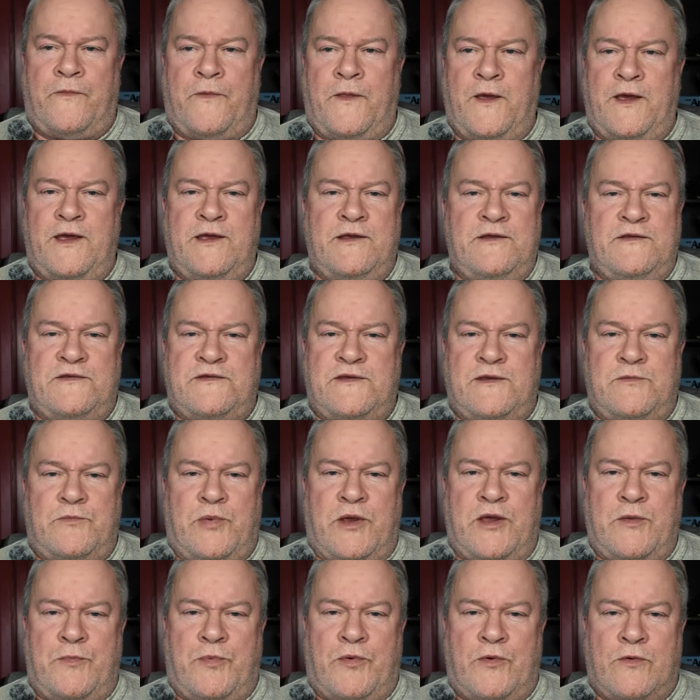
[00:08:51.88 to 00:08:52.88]
things that
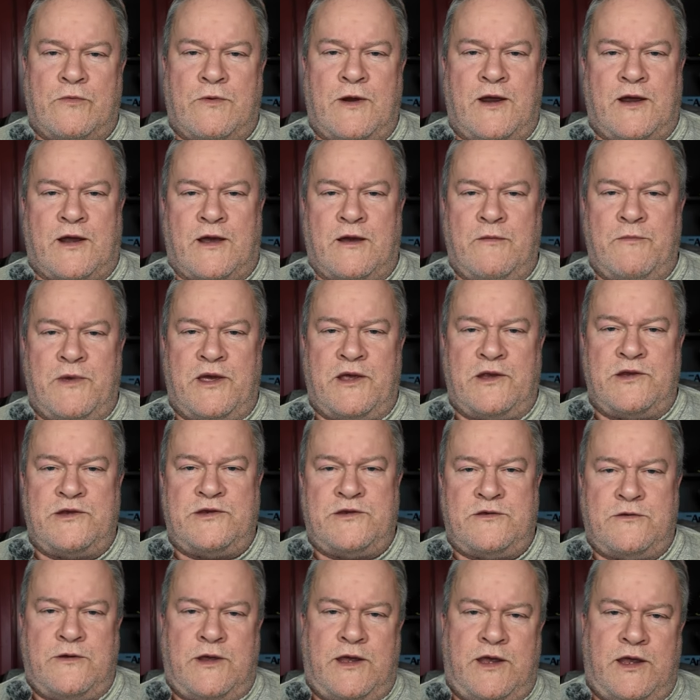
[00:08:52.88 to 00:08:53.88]
people recommend
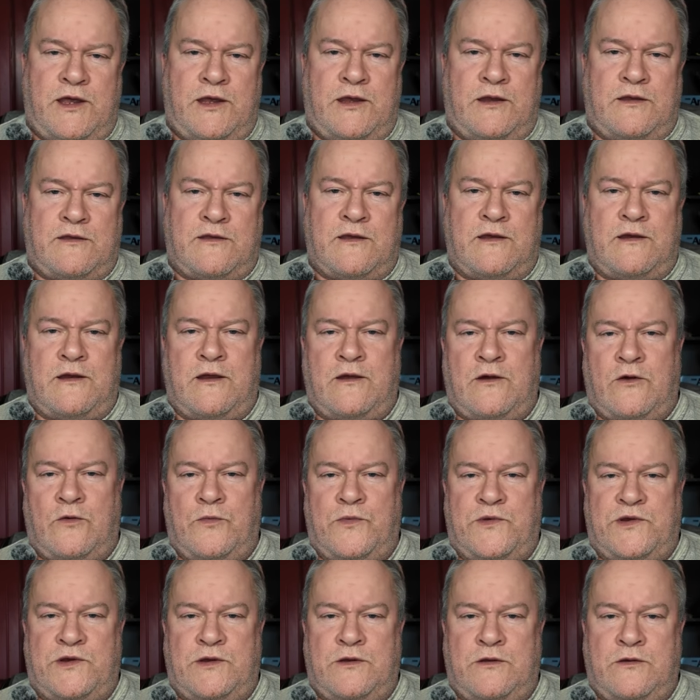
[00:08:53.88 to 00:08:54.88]
you eat that
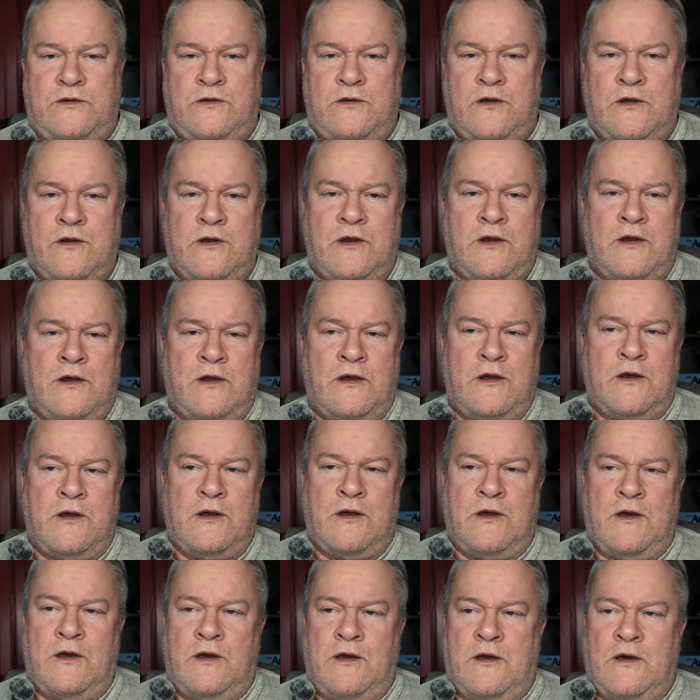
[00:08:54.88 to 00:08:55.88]
helps you.
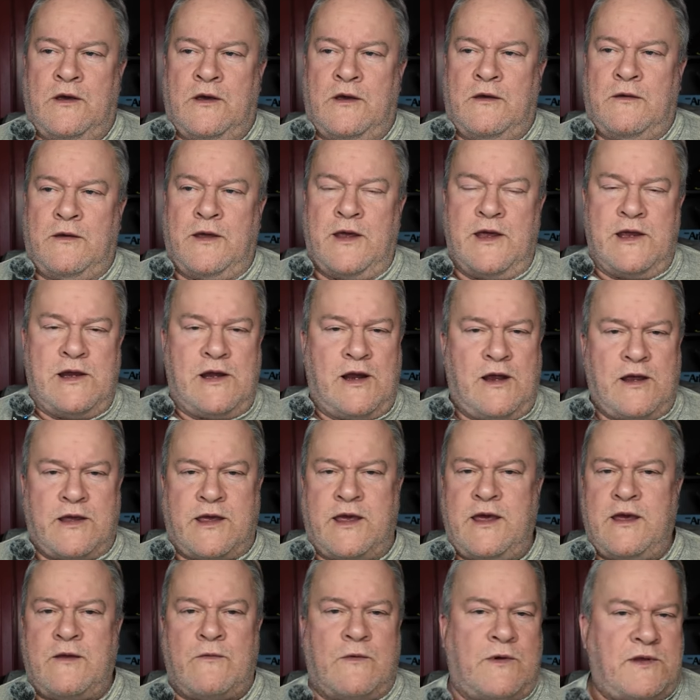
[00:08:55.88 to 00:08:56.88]
Man, I
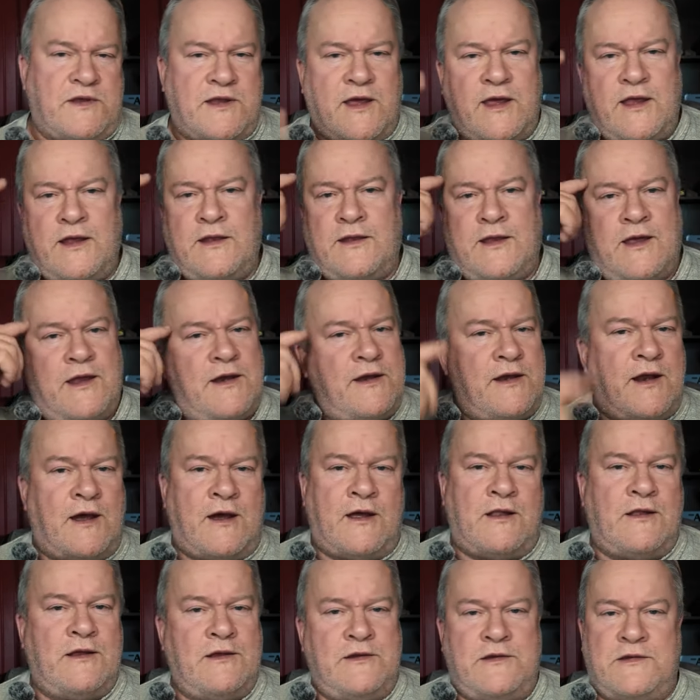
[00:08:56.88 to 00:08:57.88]
can't retain that
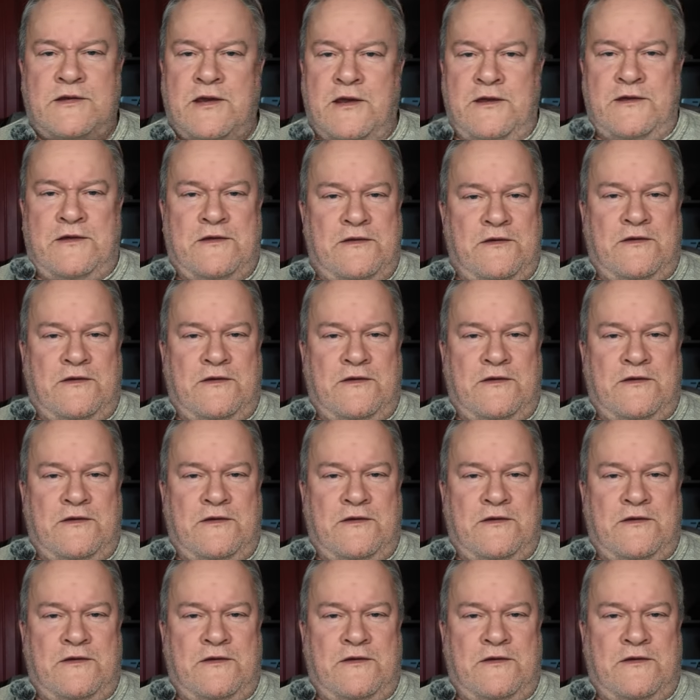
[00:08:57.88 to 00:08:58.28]
knowledge.